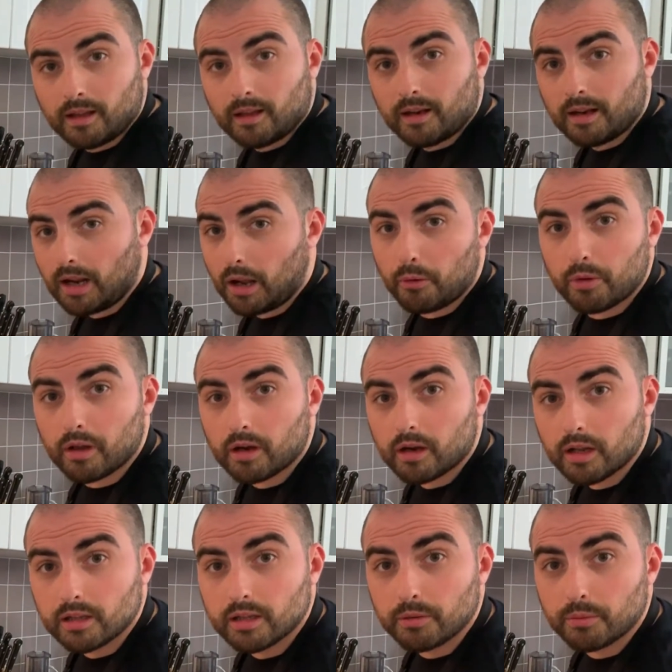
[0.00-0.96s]
Now we are
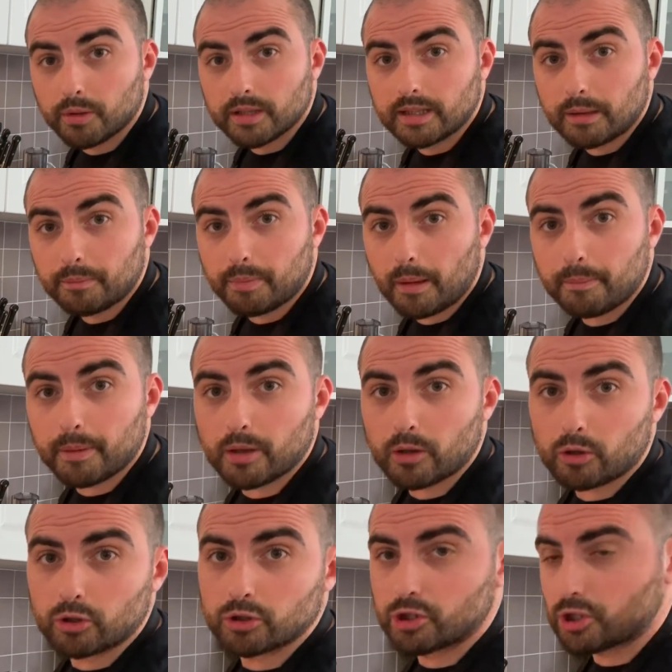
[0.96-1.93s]
ready with the
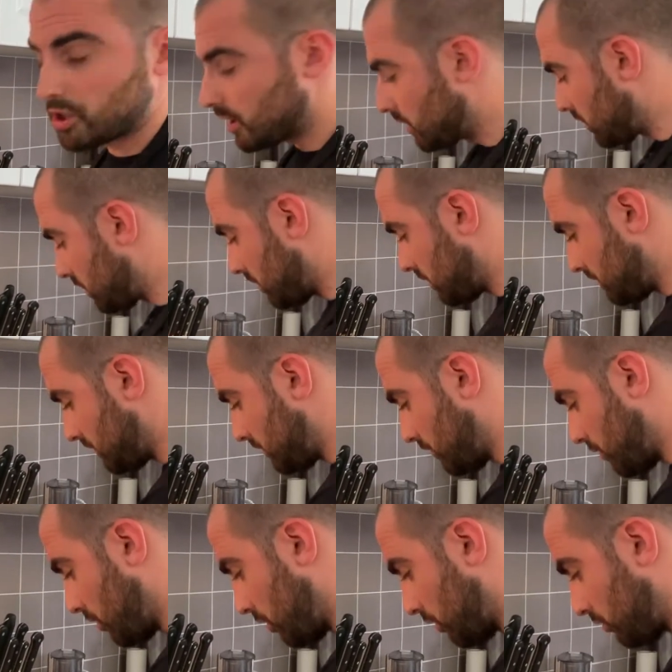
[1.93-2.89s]
peperoncino,
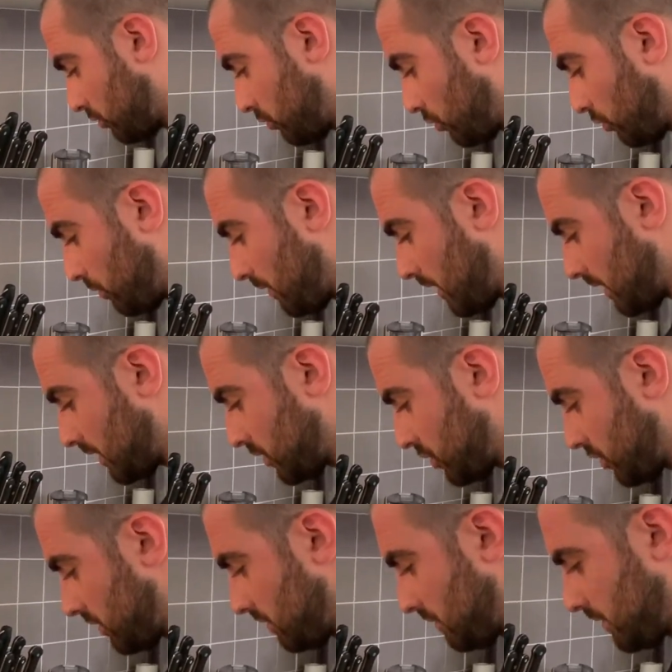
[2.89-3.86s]
not too
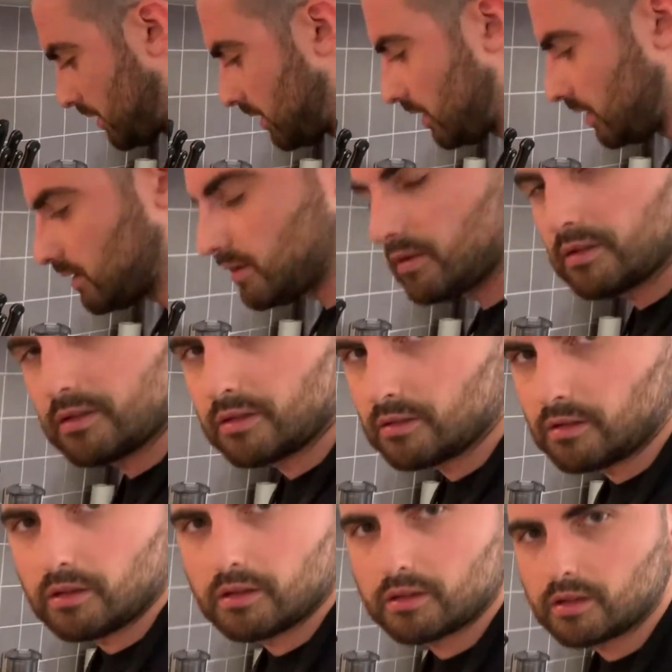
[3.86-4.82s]
much because
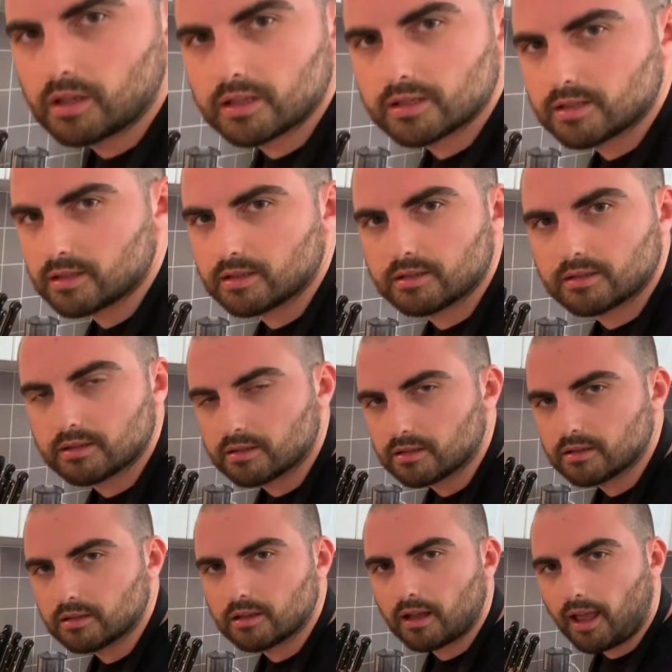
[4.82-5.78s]
this is
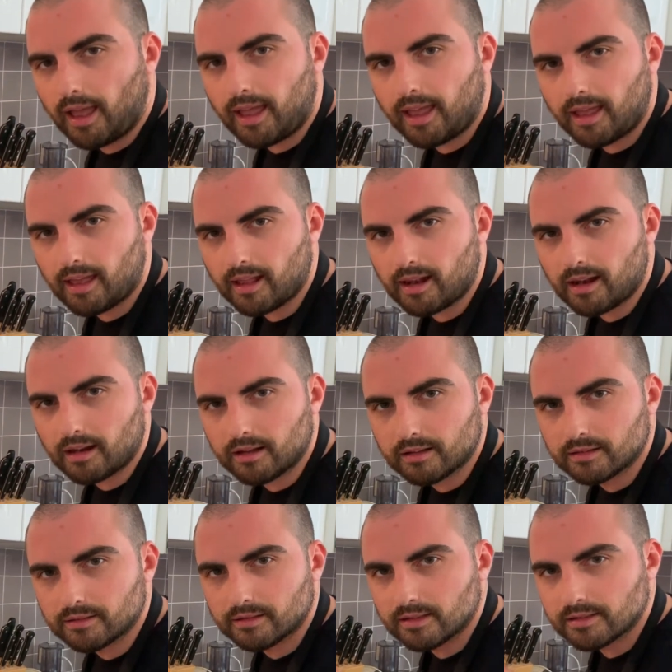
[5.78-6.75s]

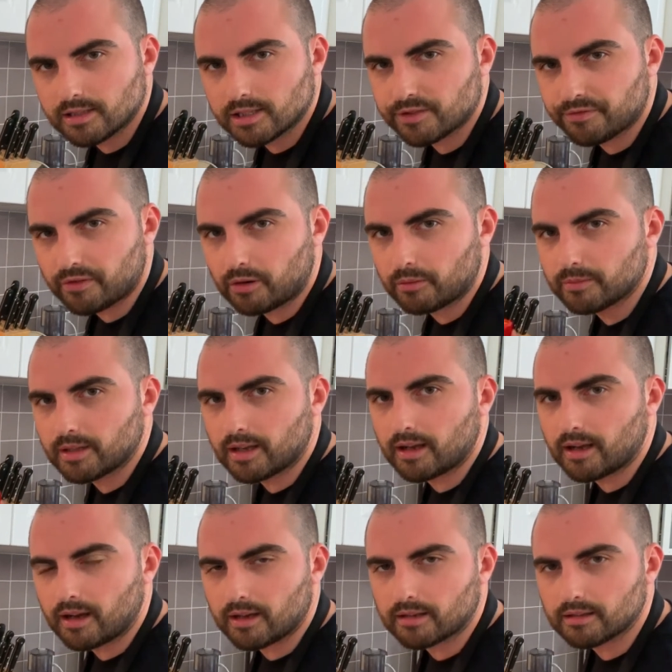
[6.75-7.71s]
hell. This is from the
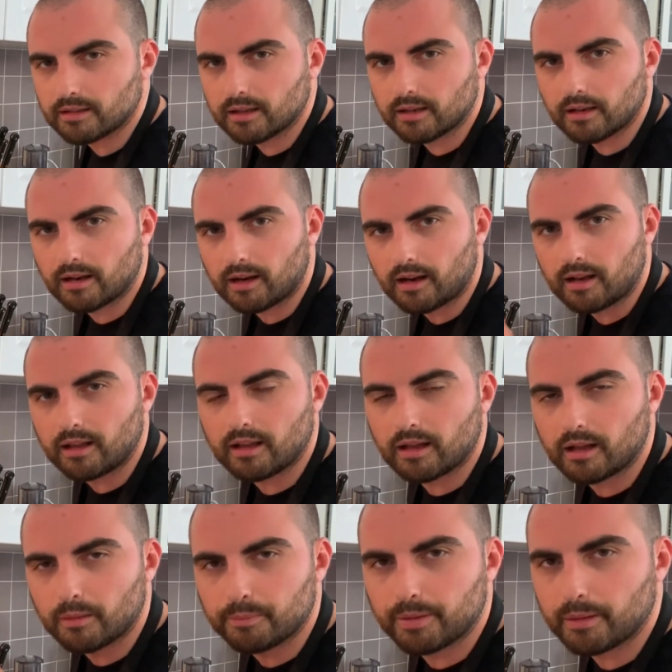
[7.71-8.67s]
garden,
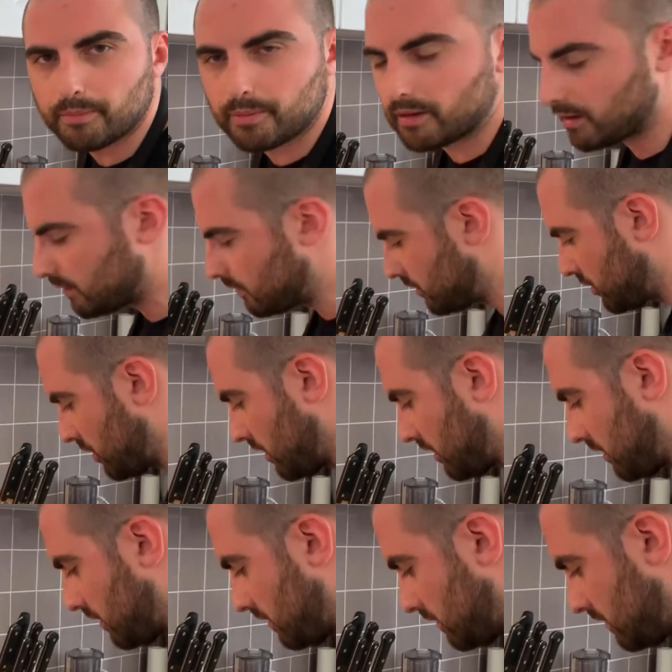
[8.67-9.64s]
real
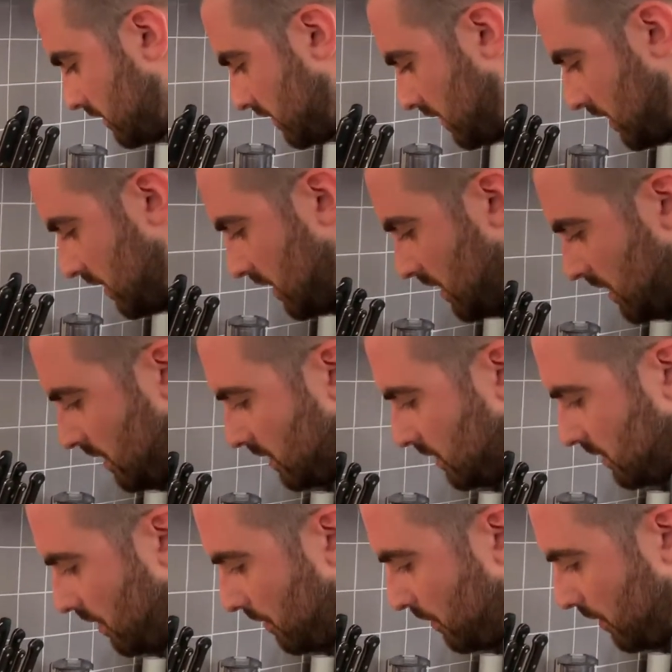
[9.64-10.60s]
peperoncino.
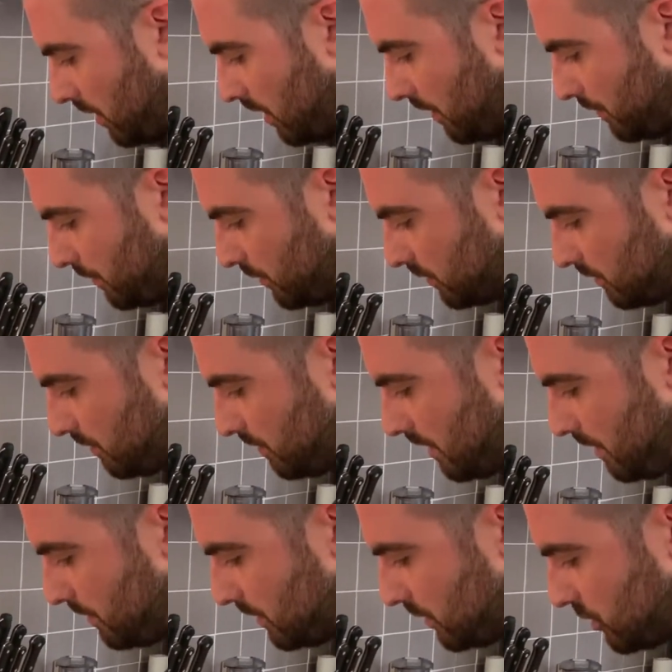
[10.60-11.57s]
So I'm gonna put
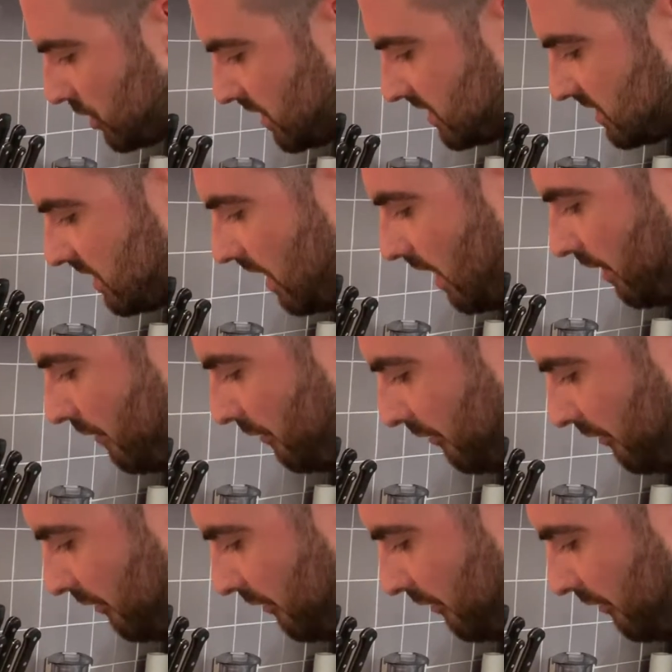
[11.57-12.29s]
maybe just half.